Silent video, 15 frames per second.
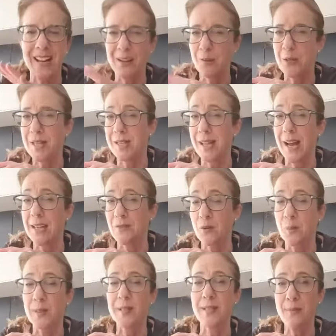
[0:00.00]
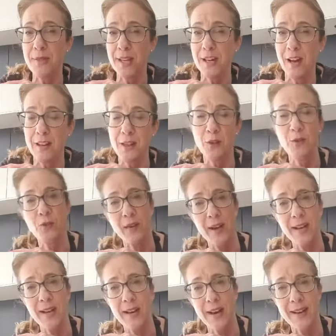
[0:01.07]
what it stands for, but something like the
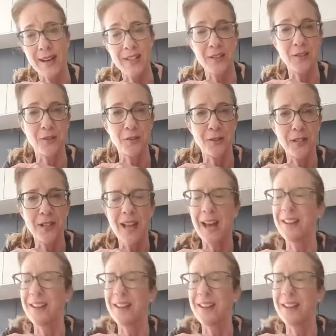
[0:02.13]
Australian and National